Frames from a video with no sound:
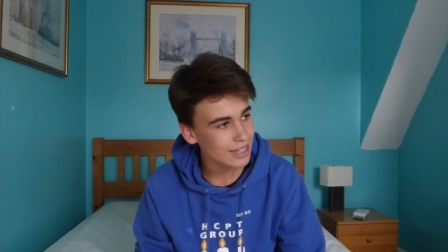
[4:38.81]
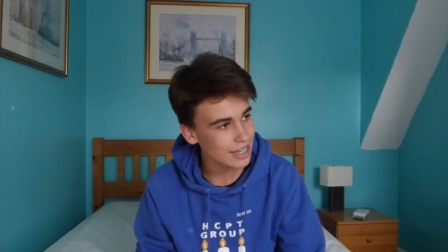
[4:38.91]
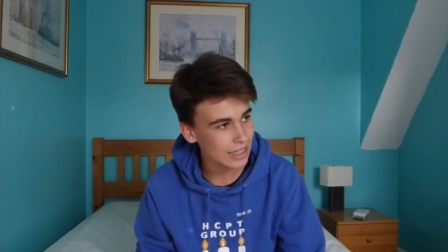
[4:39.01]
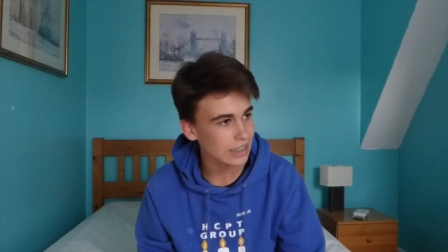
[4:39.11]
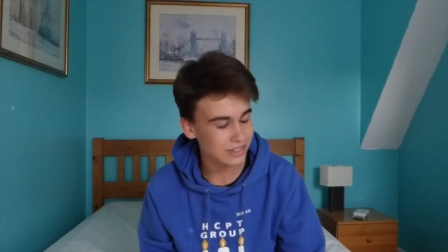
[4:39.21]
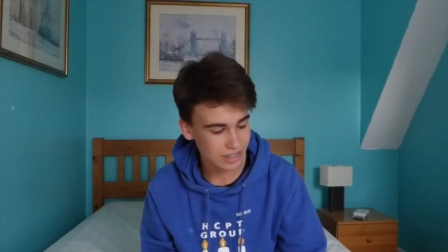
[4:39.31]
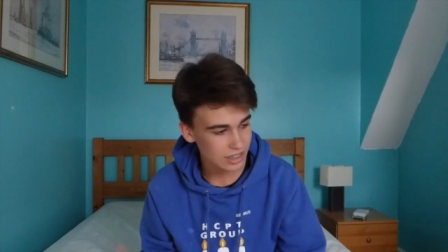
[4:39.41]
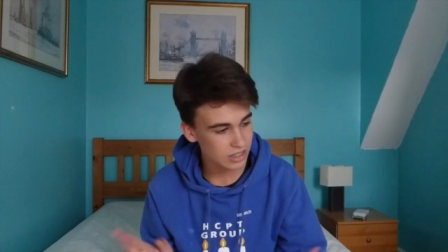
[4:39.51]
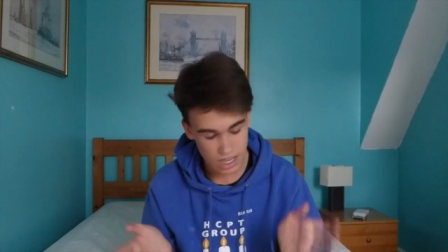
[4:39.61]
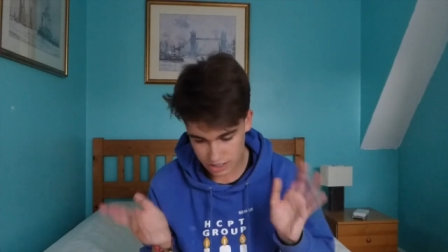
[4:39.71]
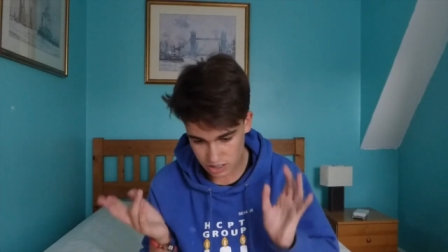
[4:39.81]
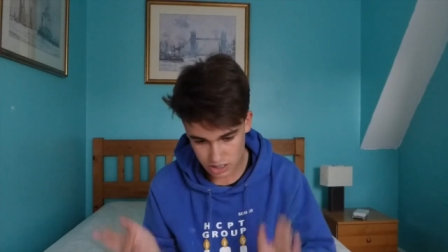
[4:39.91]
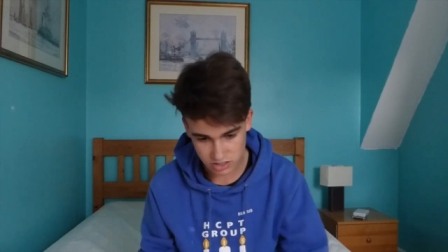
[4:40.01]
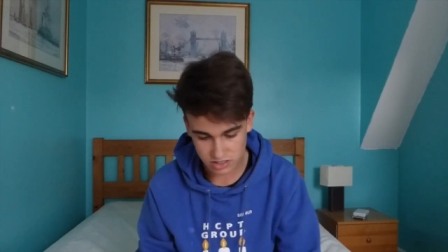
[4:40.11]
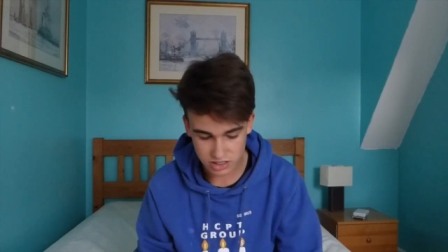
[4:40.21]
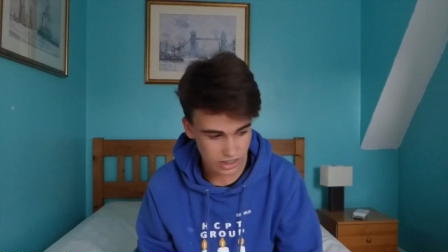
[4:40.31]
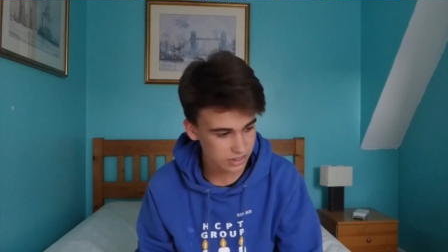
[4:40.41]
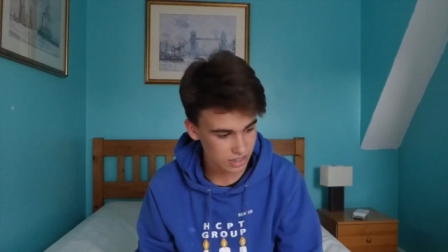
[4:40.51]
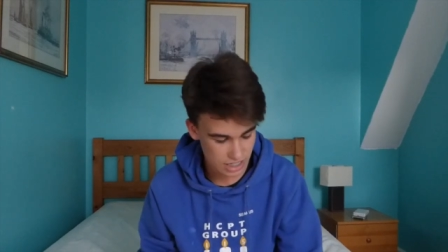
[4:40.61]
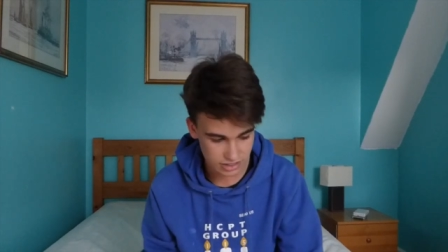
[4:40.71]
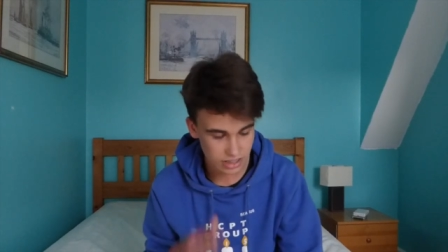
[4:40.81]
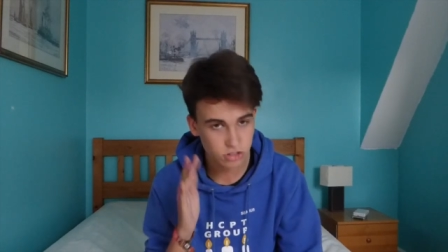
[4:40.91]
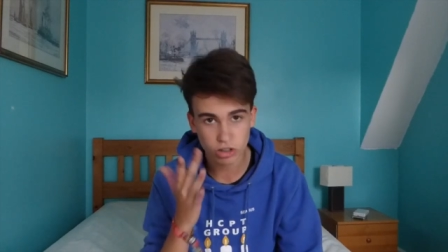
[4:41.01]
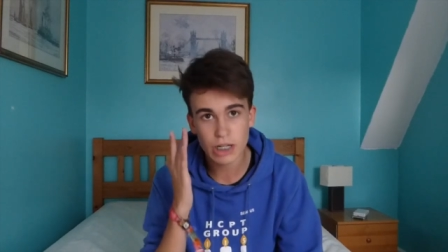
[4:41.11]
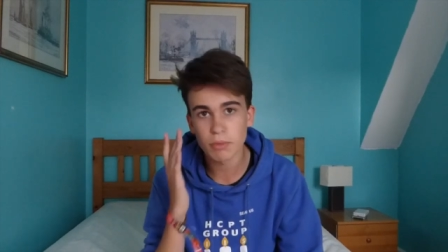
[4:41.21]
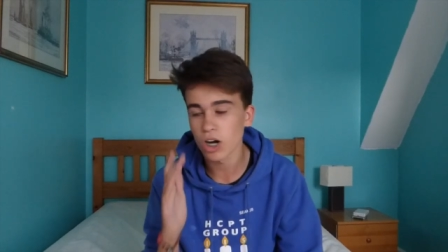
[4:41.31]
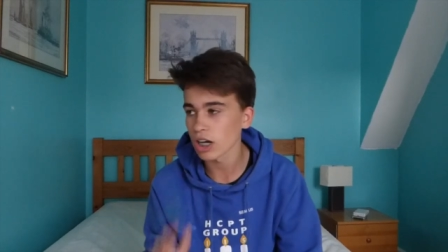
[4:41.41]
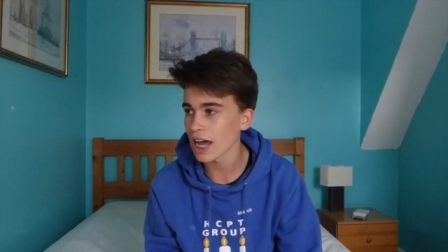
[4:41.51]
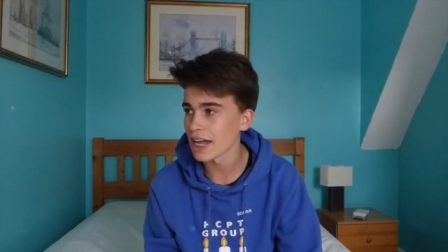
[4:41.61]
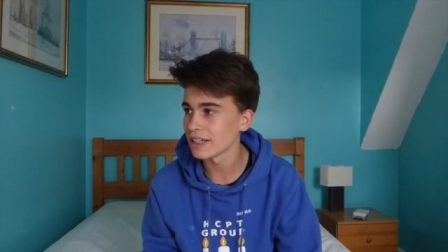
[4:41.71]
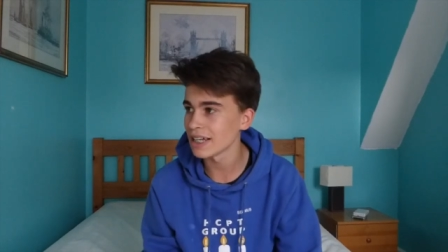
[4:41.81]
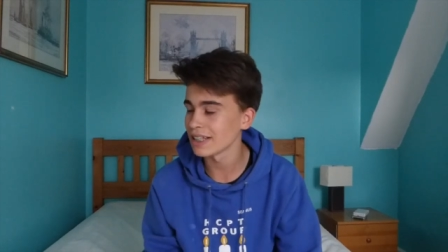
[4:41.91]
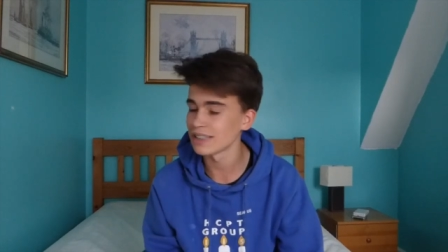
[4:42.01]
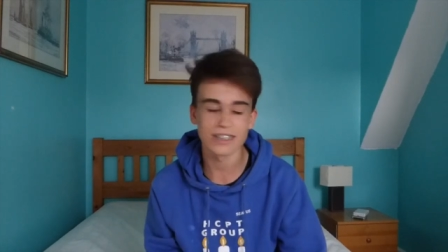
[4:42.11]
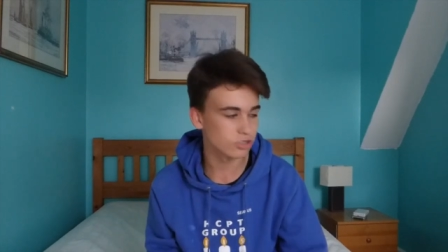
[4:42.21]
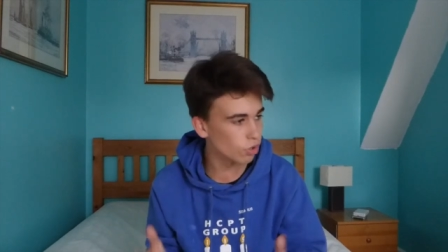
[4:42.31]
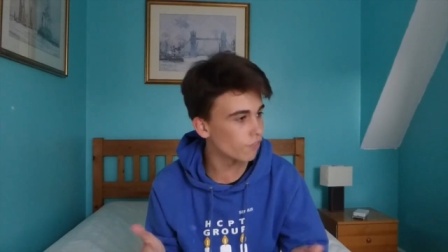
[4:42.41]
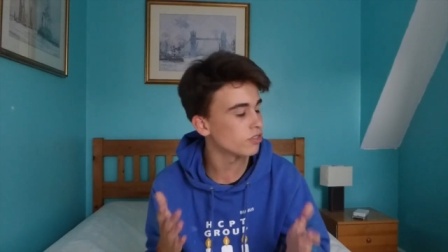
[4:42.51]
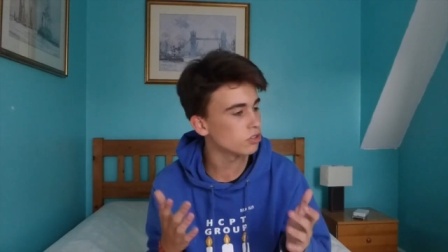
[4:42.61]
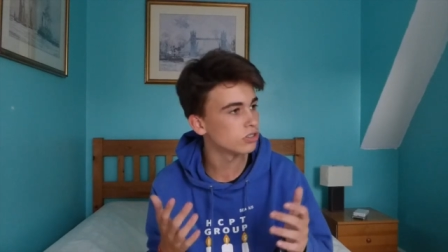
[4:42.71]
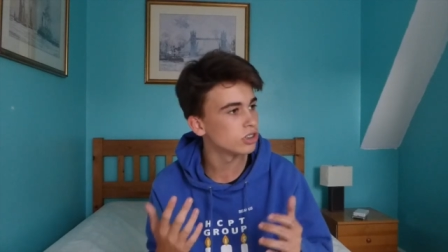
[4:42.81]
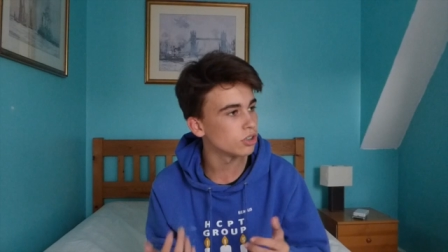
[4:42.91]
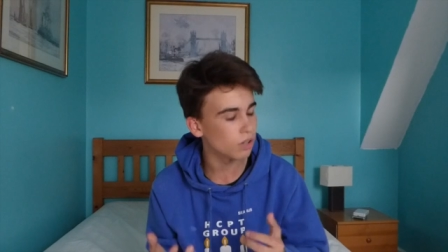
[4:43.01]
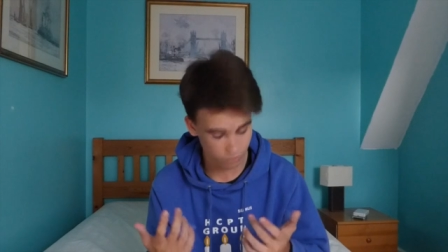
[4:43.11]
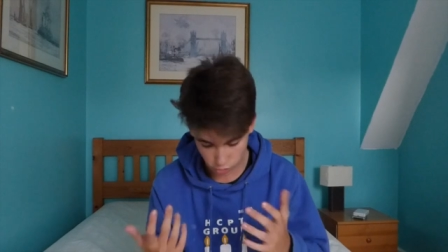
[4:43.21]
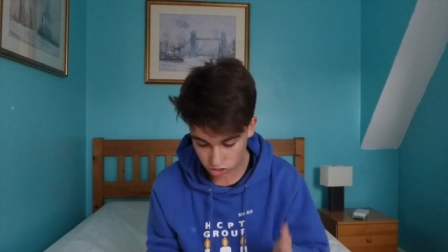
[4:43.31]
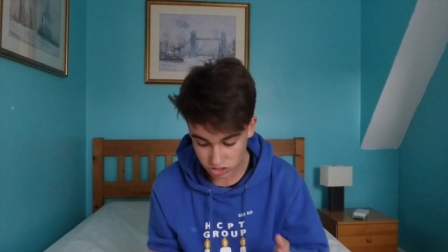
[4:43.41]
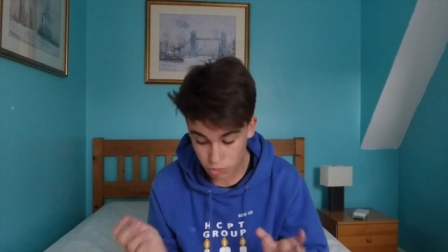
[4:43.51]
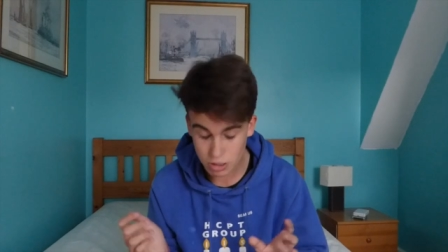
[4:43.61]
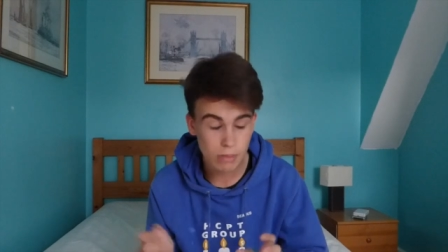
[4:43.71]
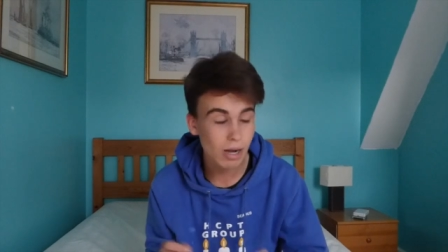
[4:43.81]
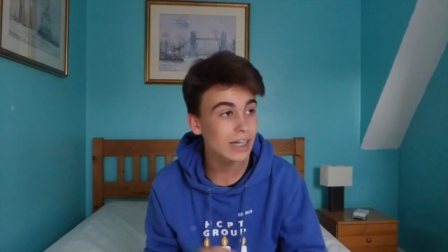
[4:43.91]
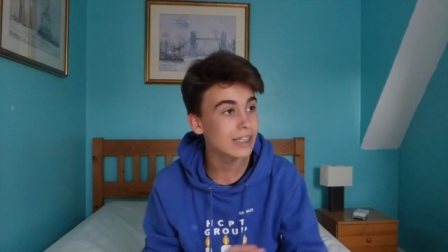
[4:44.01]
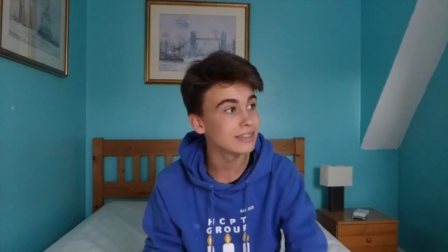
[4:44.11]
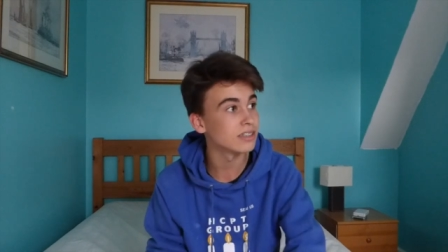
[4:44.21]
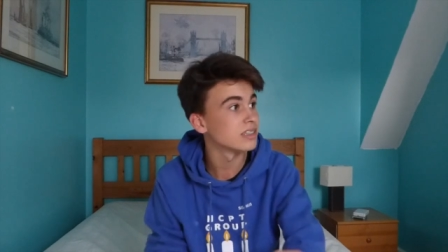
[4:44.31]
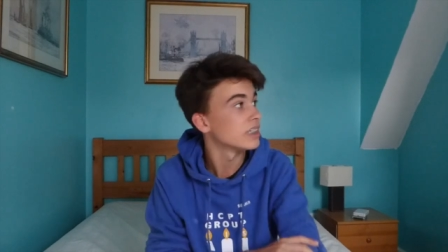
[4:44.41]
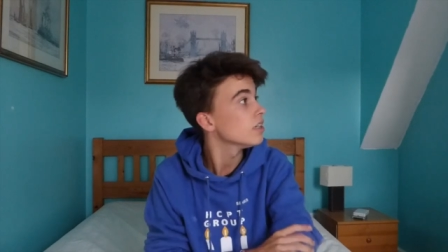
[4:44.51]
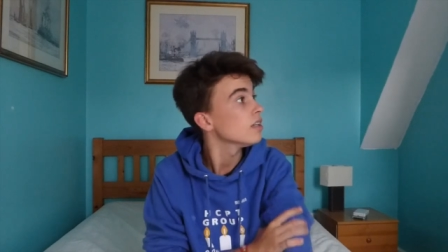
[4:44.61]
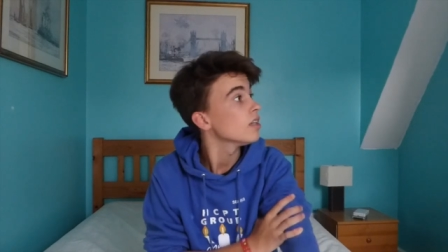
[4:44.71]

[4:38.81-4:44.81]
It, it's, it's, it's, it's his trademark, and it, it's not for you to do, And I've gotta stop hitting my knee, seriously.